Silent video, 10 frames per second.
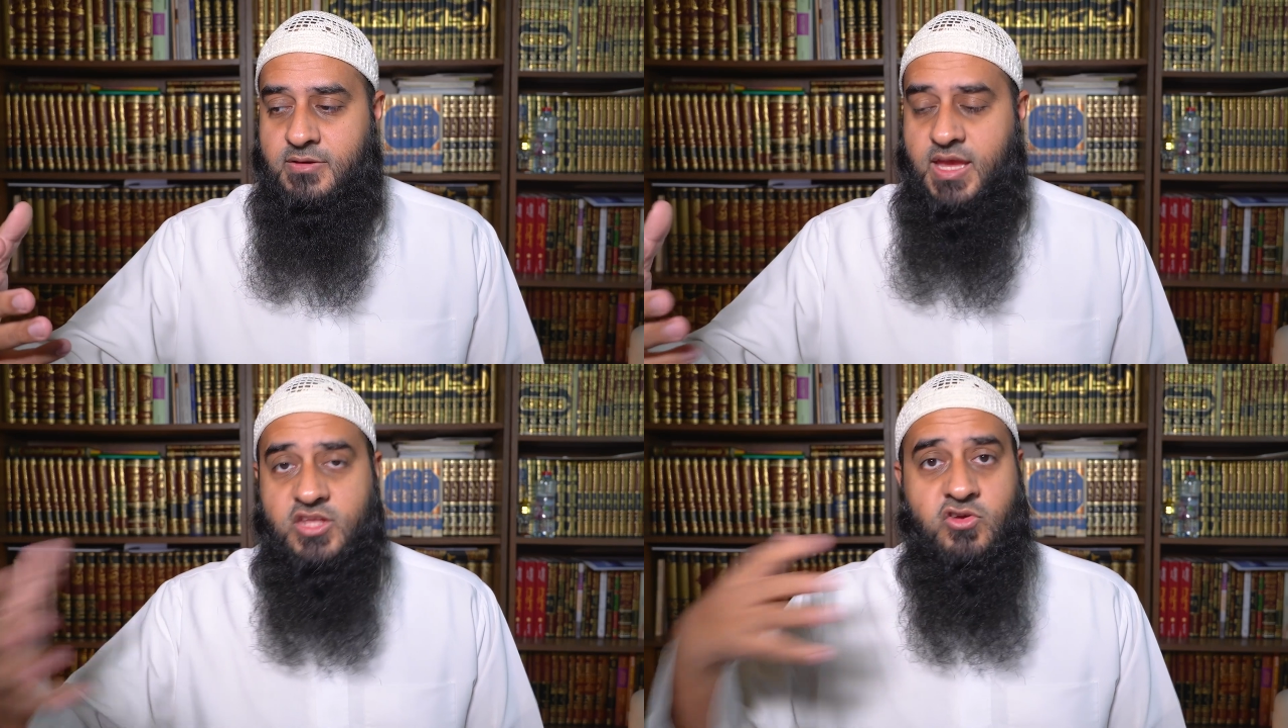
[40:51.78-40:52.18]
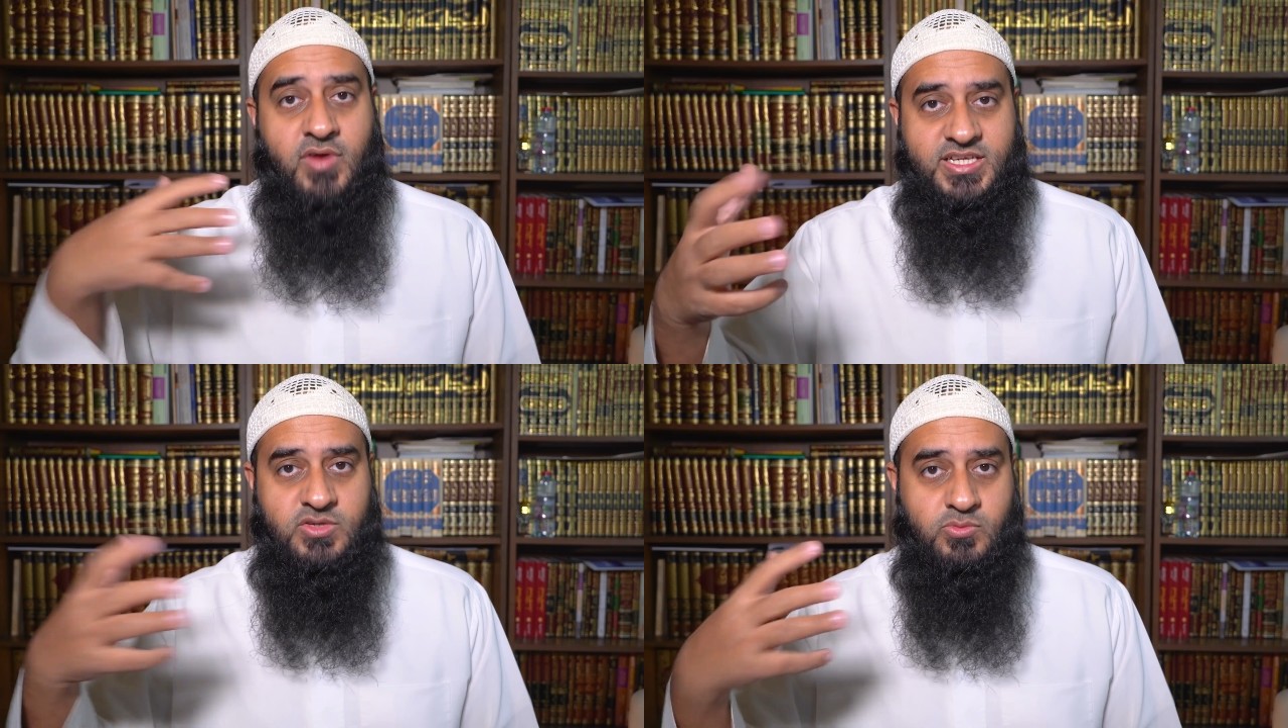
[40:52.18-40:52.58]

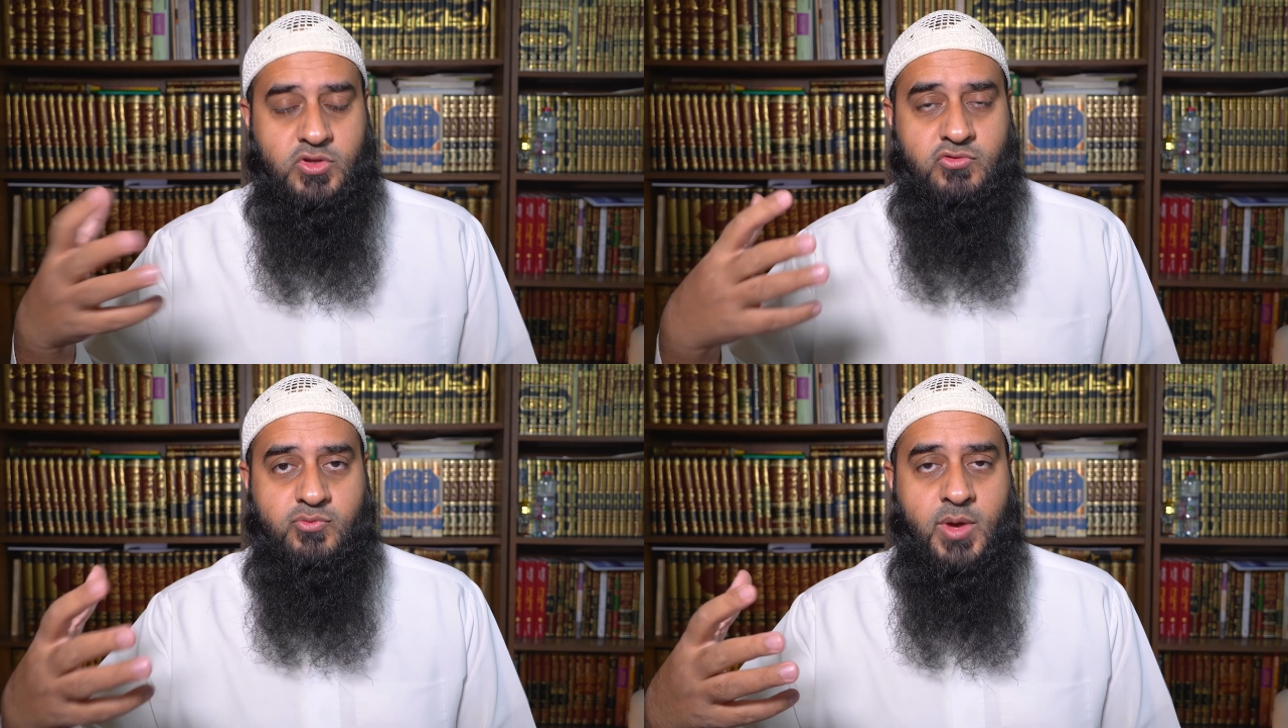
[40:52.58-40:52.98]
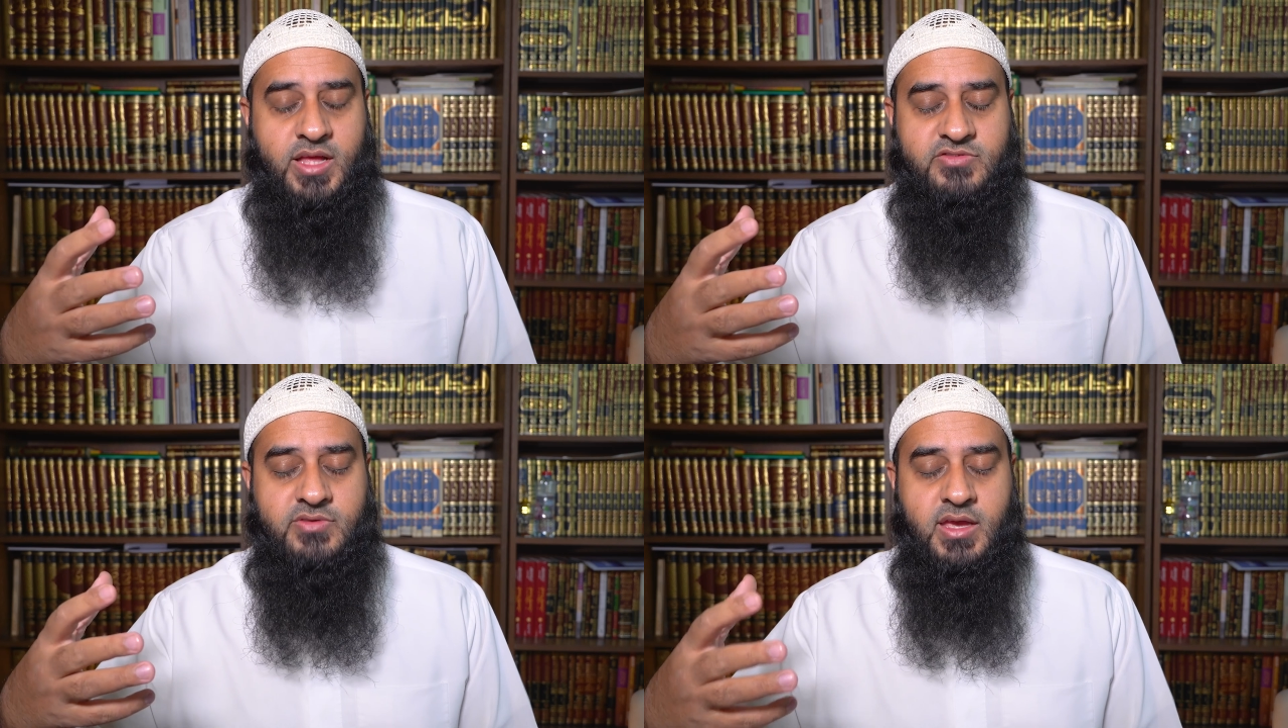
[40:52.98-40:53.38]
interaction with those
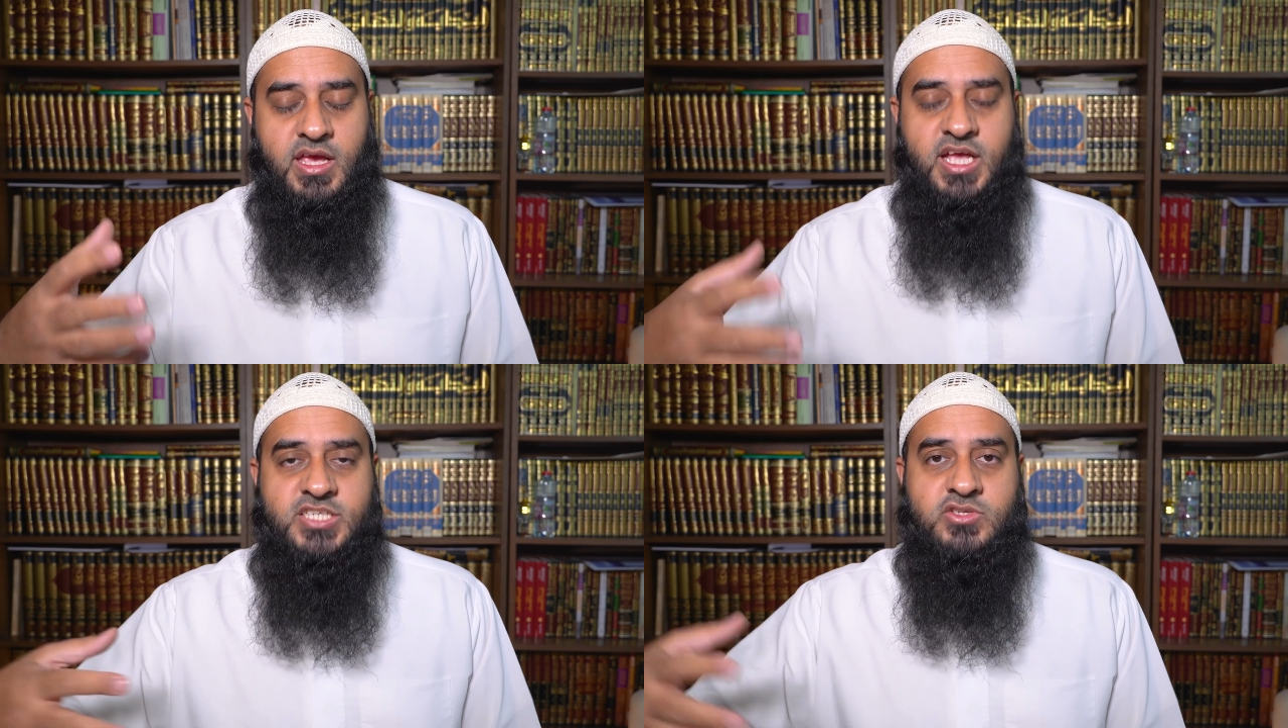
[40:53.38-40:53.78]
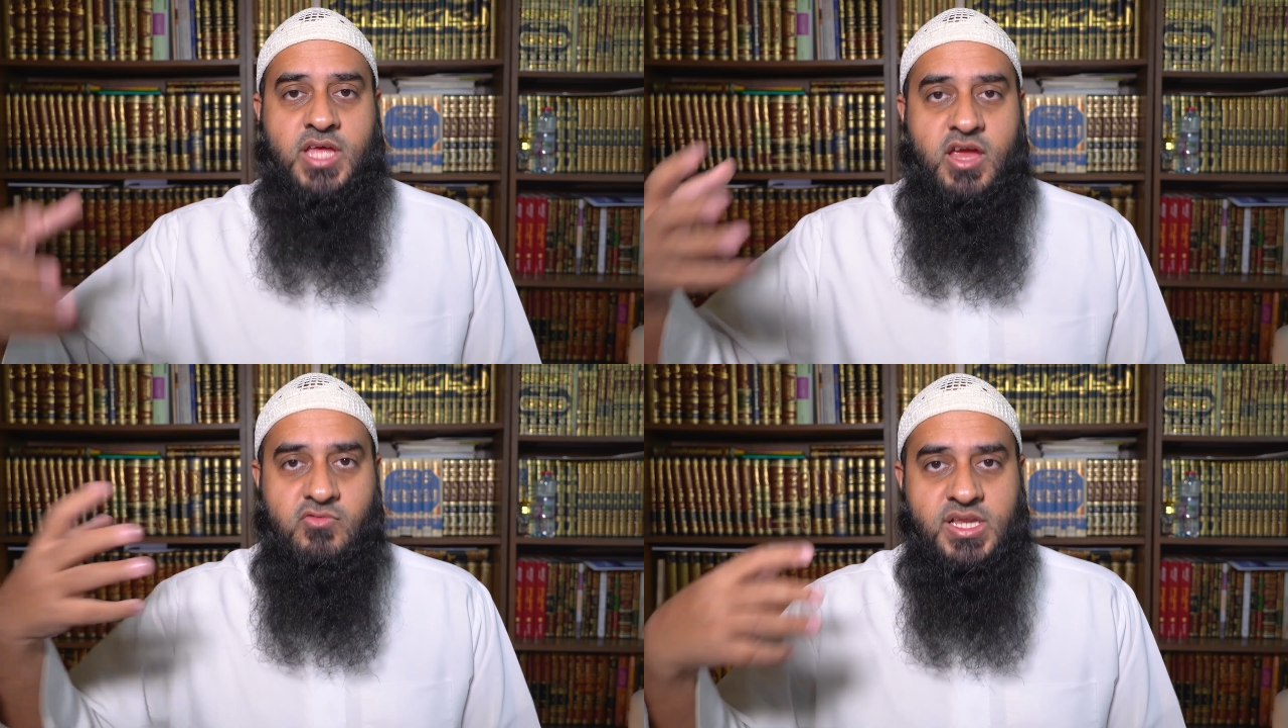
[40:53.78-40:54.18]
words so
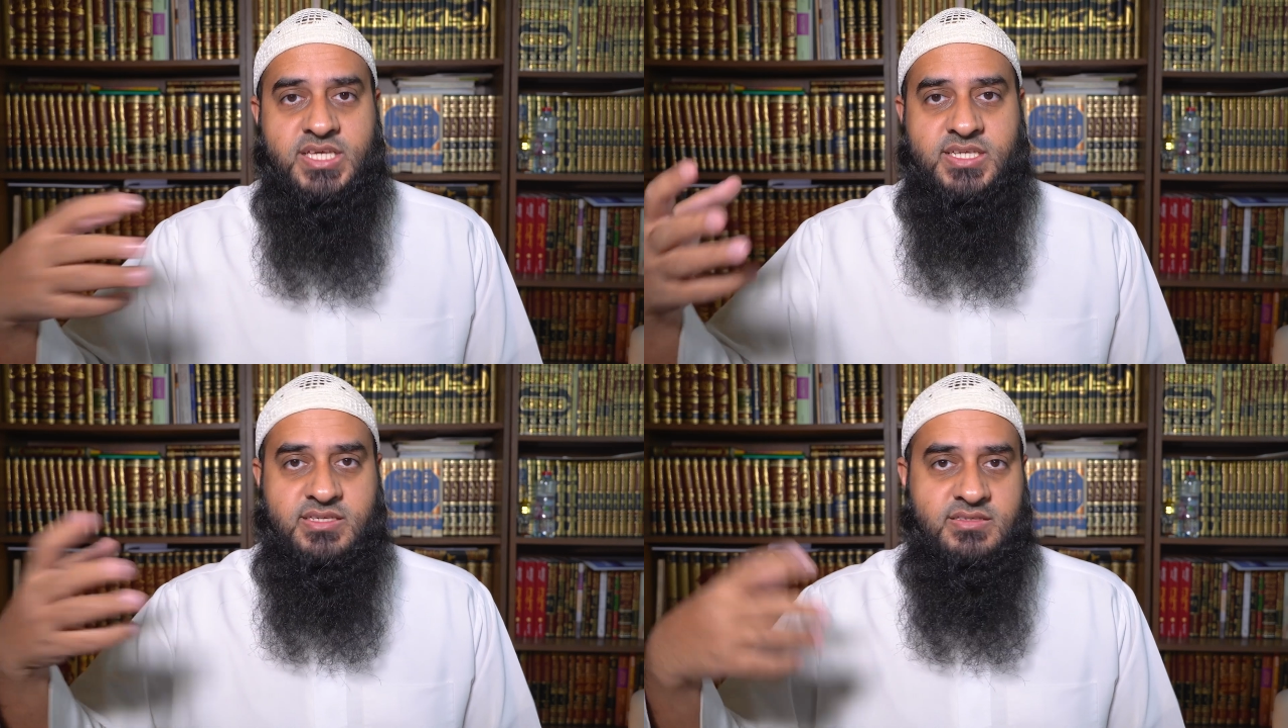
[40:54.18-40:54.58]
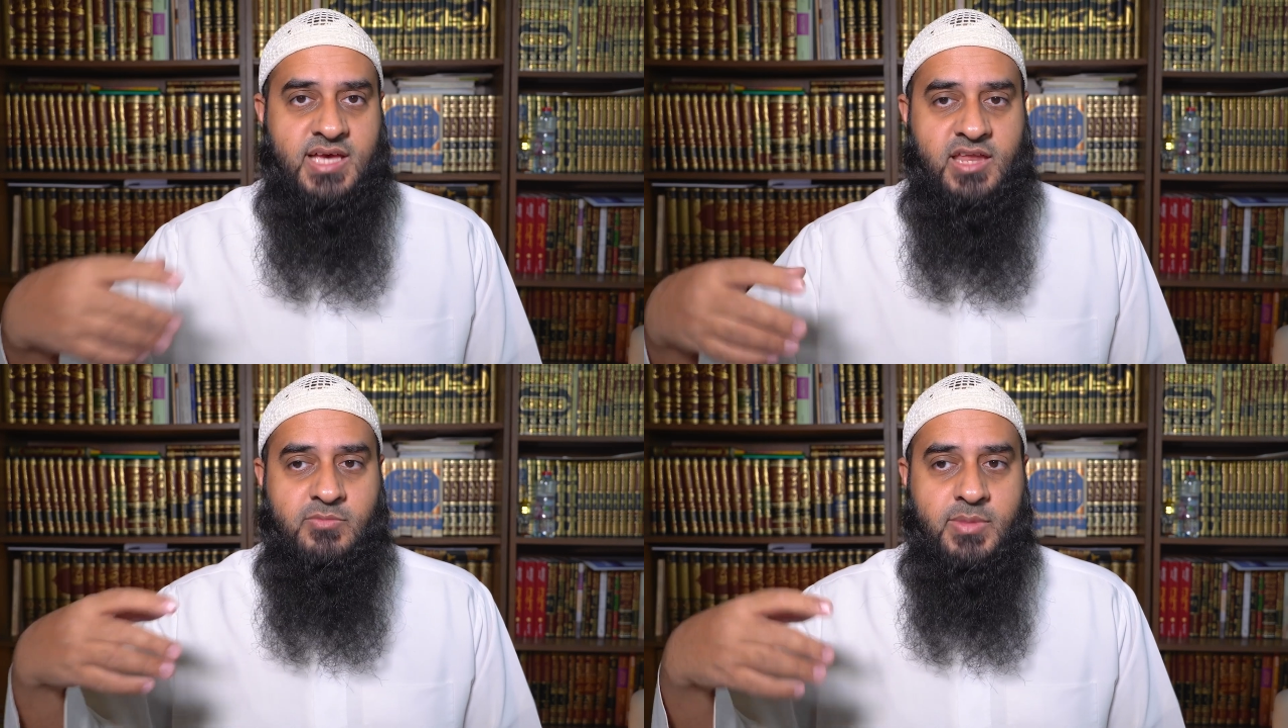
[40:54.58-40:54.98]
that it really sticks
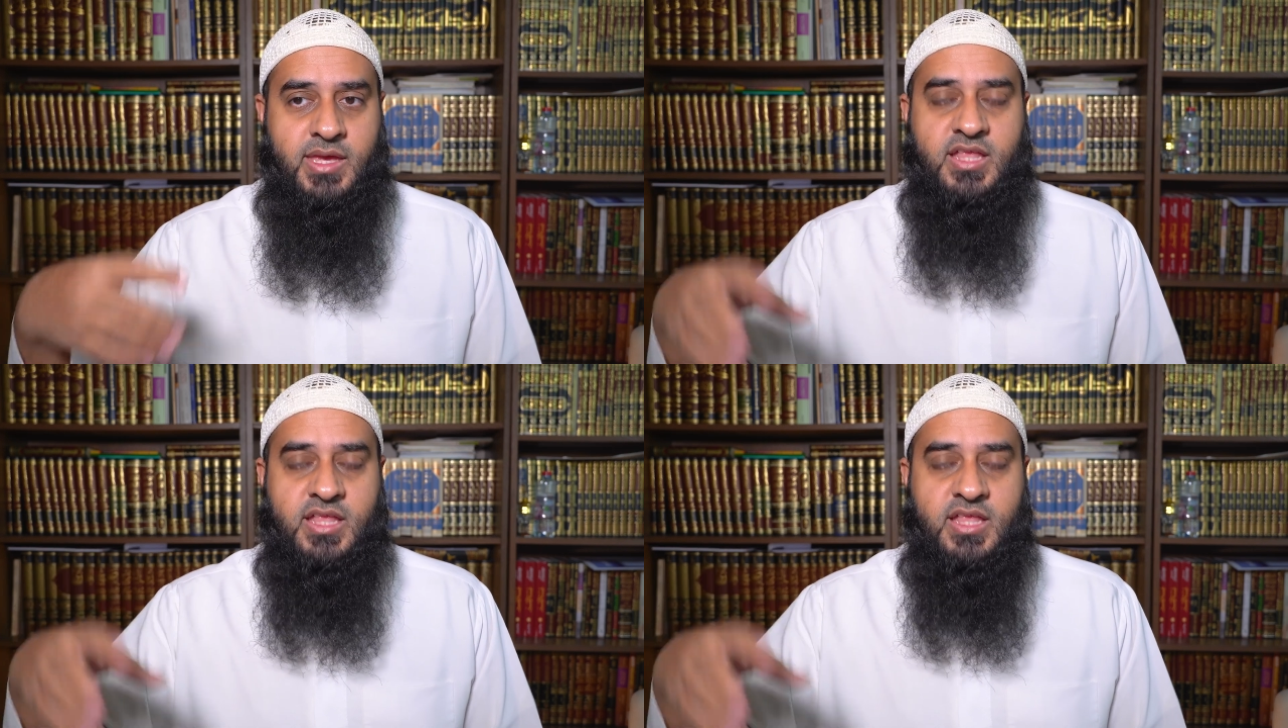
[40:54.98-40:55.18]
inside of me.